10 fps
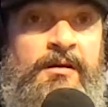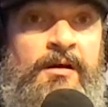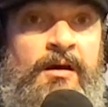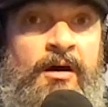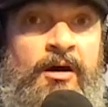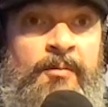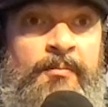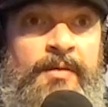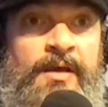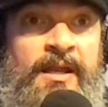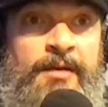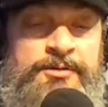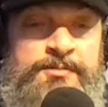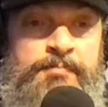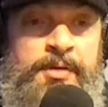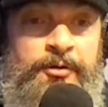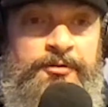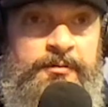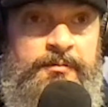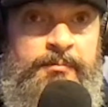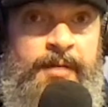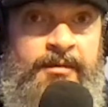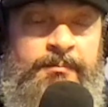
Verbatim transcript: um, and it was built by the